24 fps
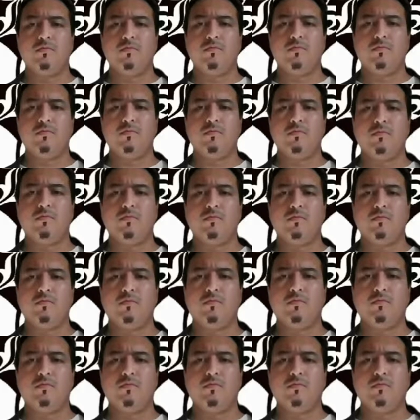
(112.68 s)

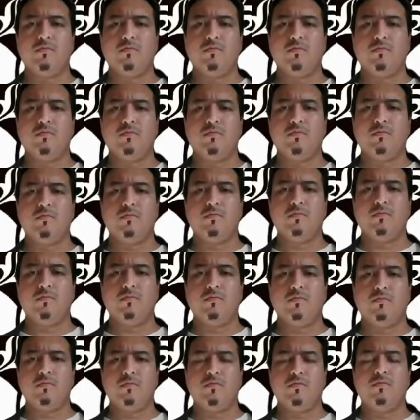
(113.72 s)

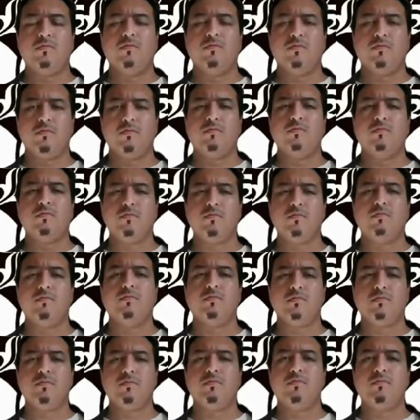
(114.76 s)

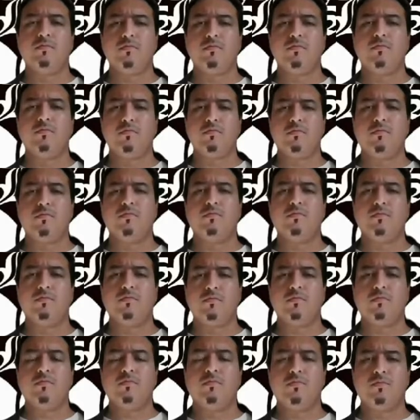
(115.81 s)

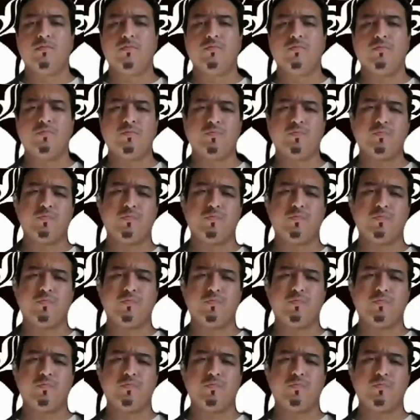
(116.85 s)
The person shown says nothing.